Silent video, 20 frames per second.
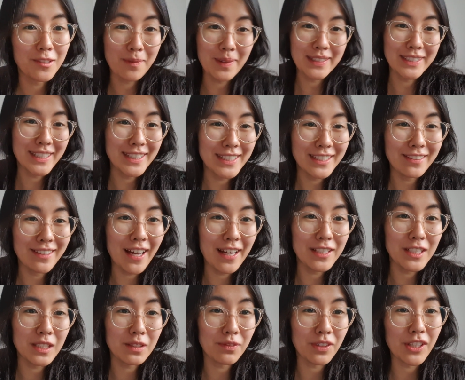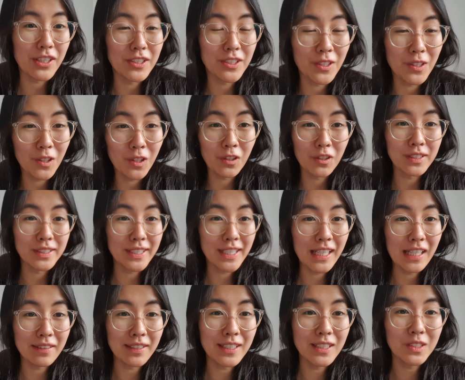my sister and I just finished the florist
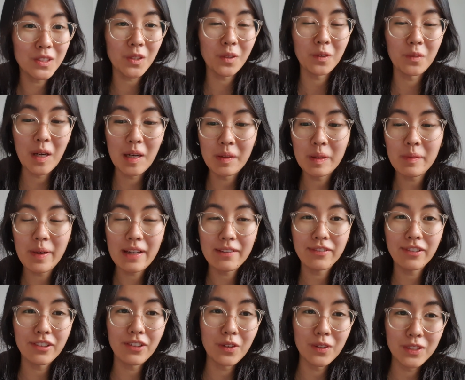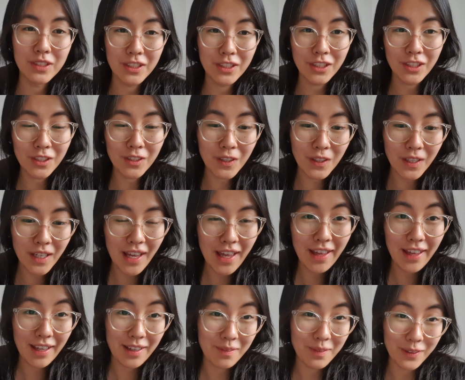curing. So while we wait for those to cure,
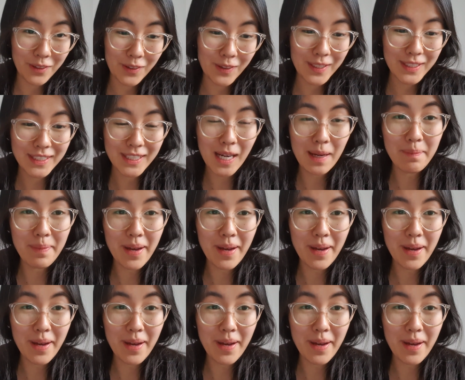we're gonna start